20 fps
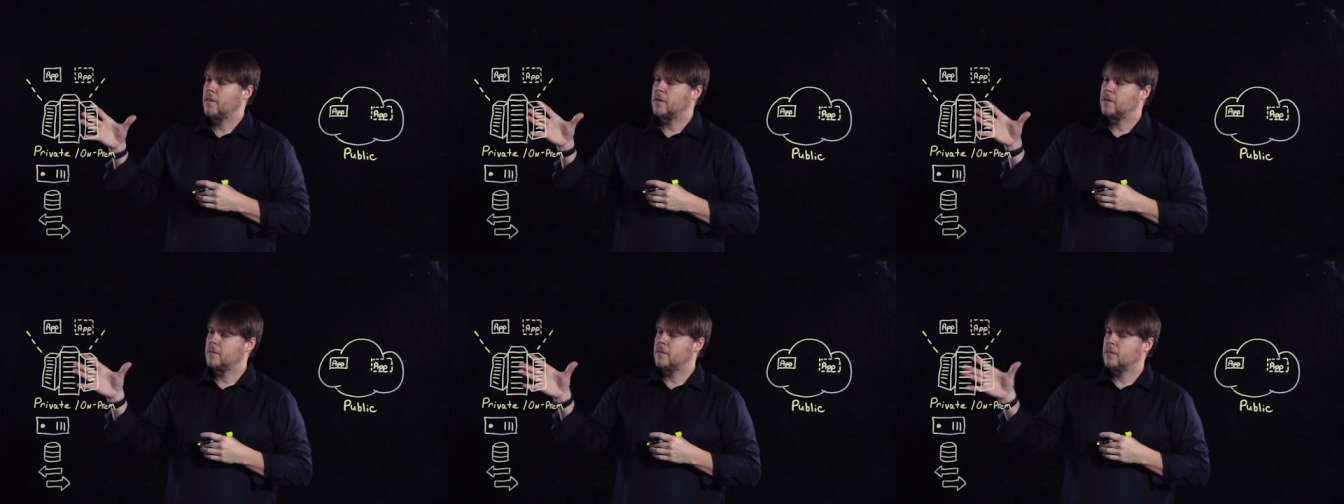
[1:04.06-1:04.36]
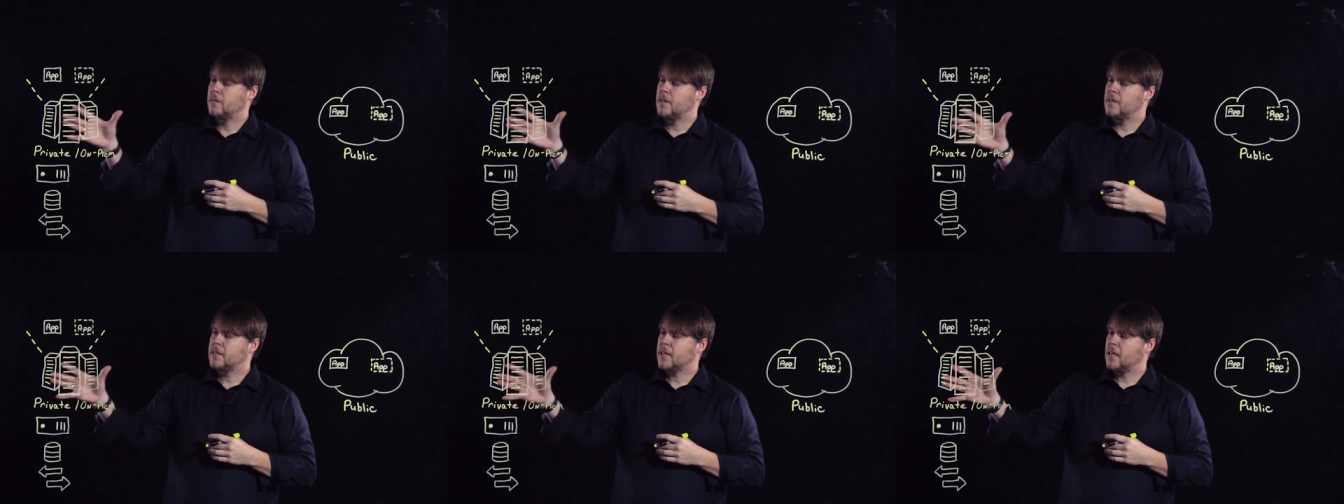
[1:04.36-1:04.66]

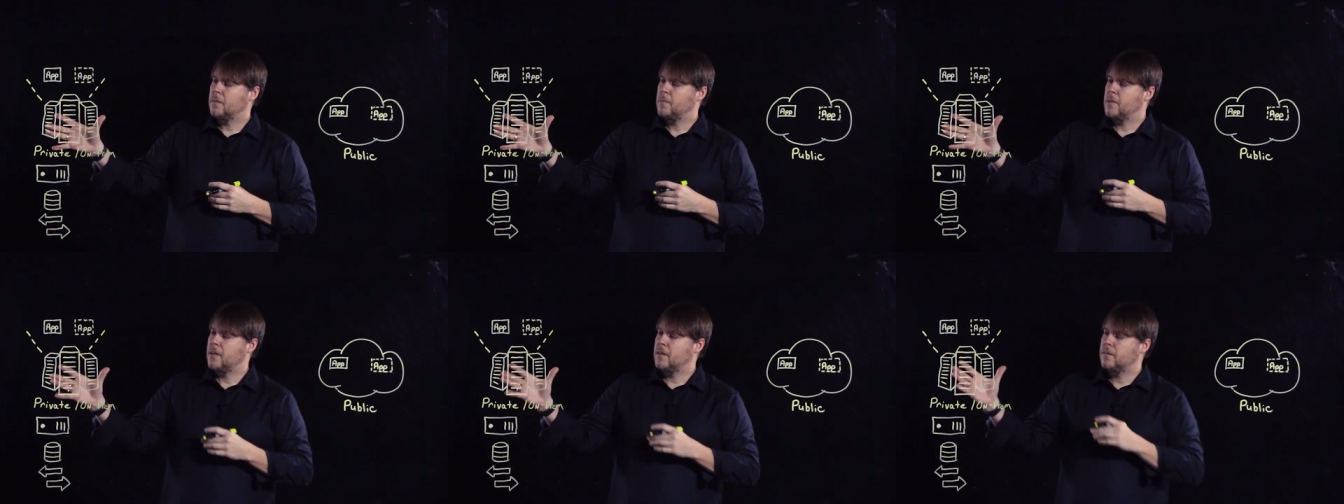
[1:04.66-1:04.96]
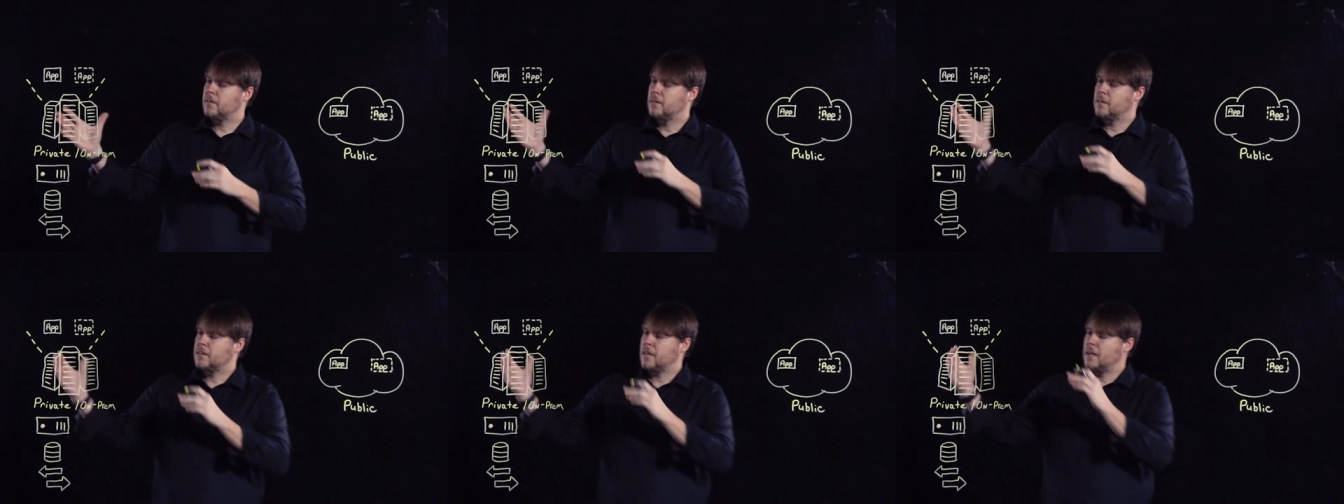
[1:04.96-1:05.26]

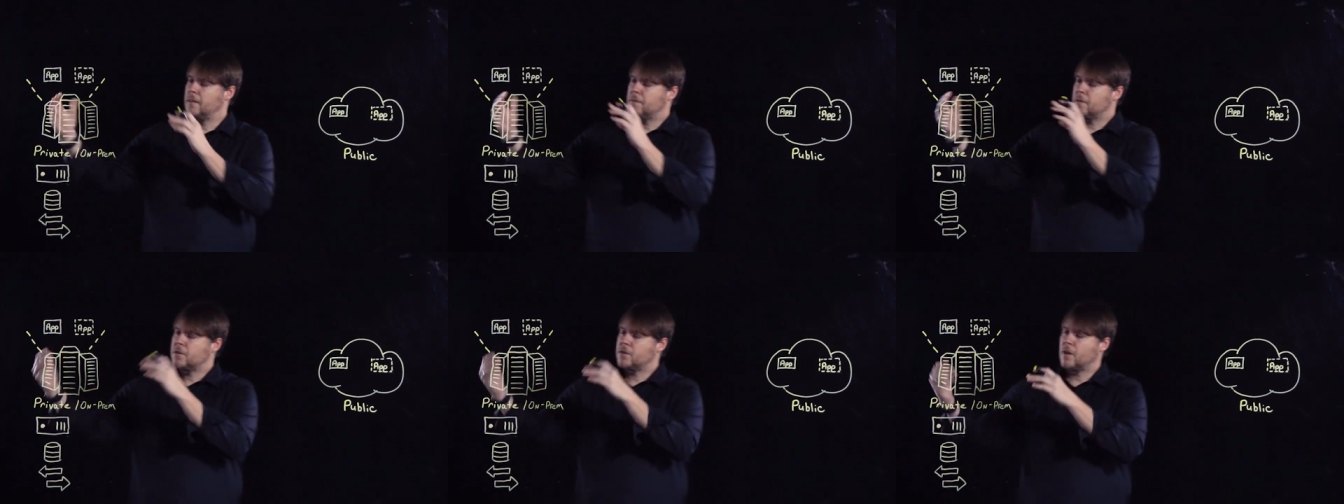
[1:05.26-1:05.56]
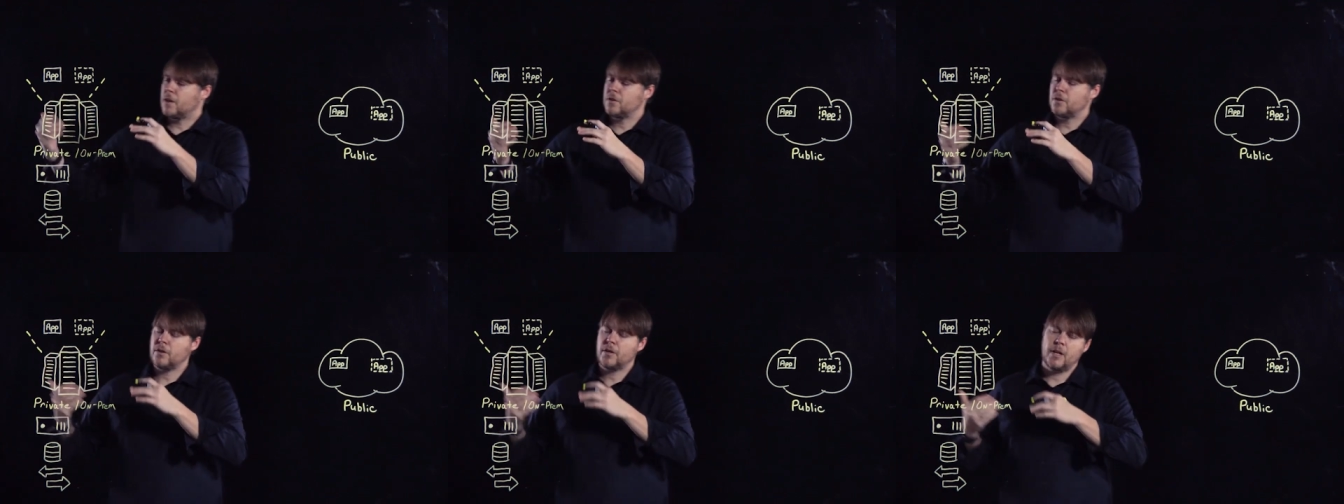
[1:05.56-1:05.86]
This
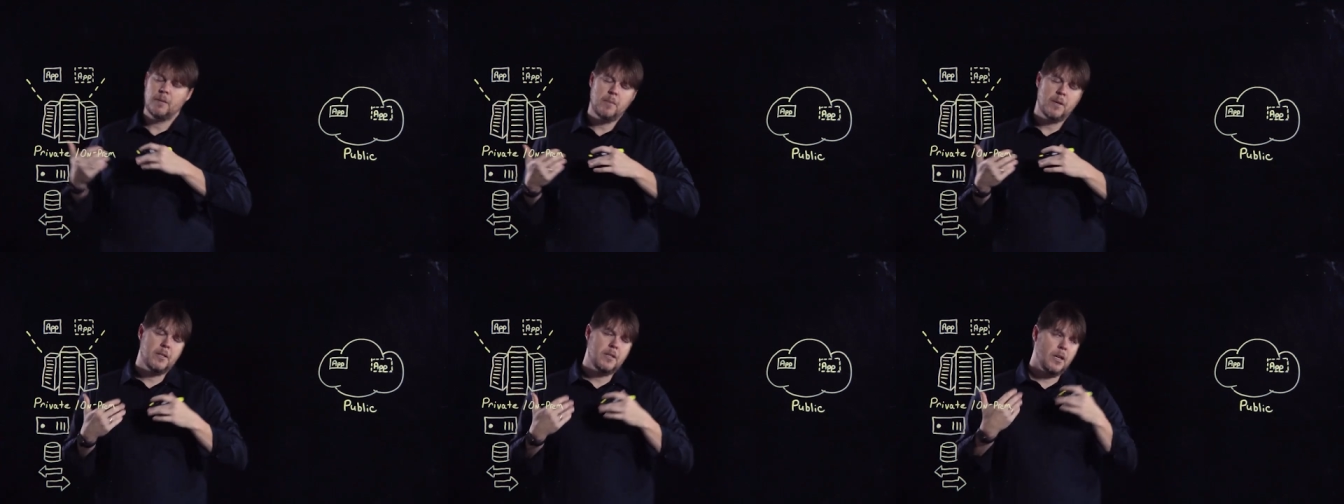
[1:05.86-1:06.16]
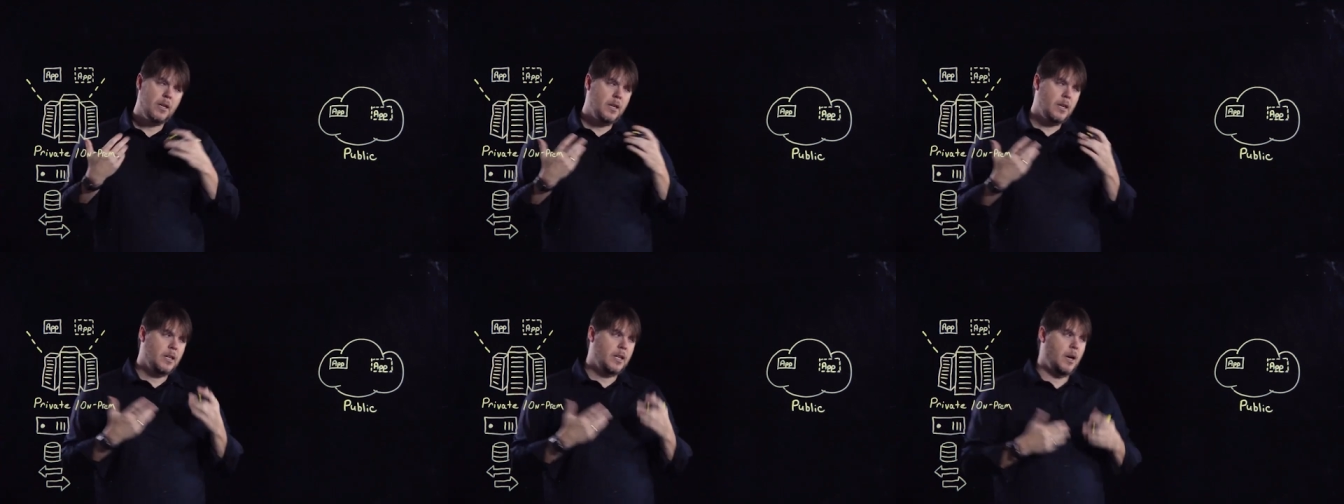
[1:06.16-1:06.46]
infrastructure can be
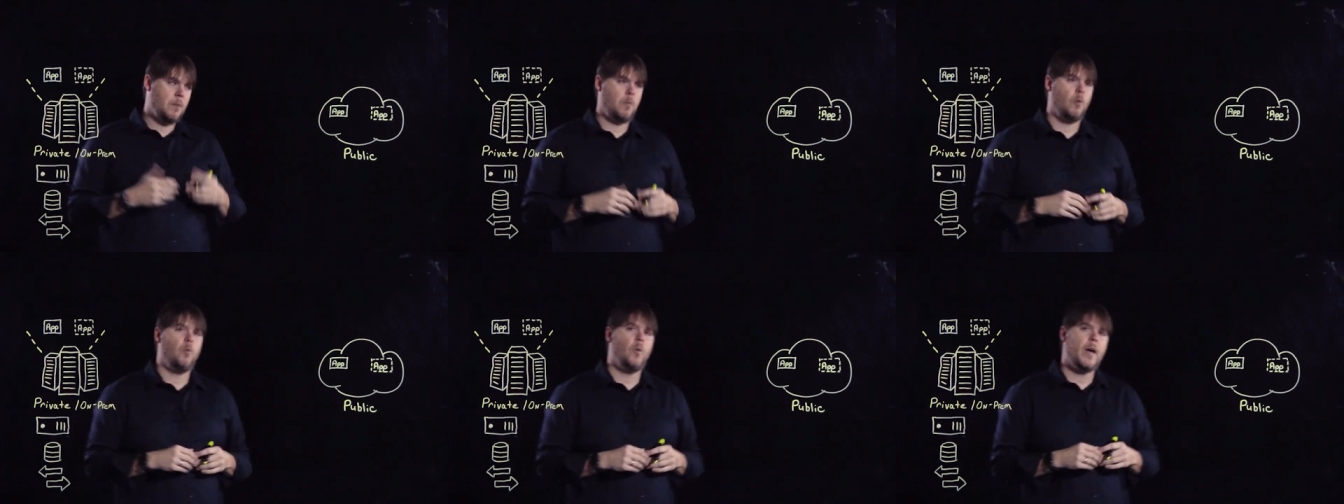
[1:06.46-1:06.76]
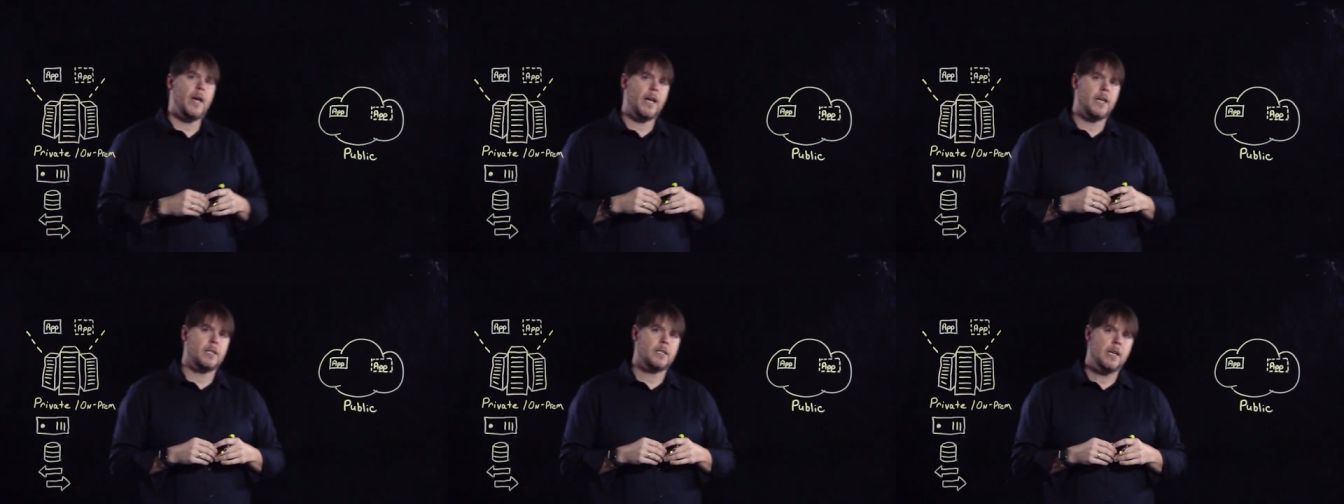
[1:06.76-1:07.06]
done in a couple
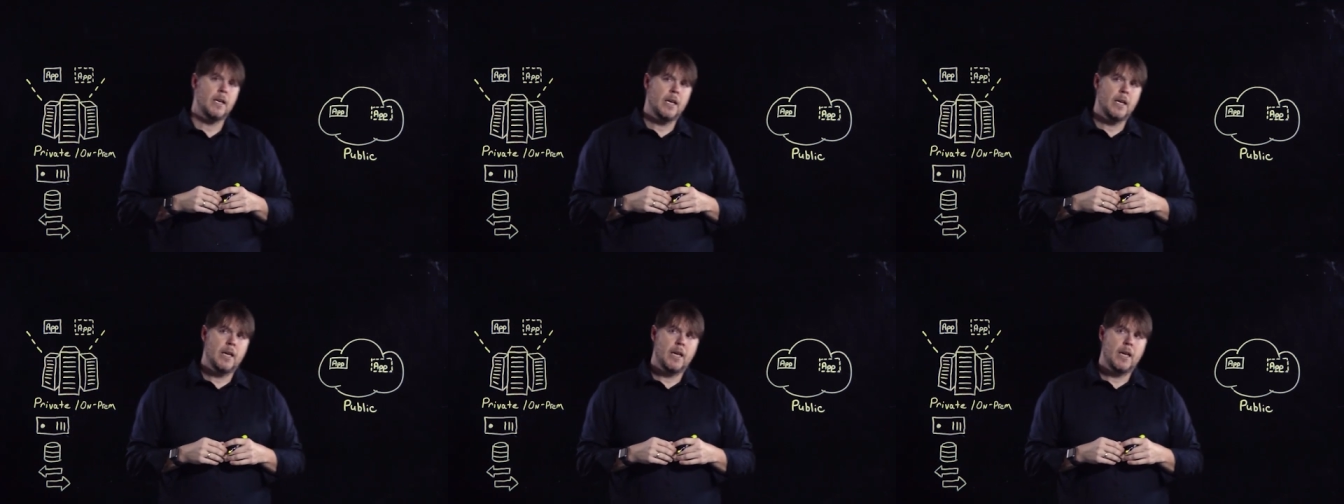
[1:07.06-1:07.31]
ways.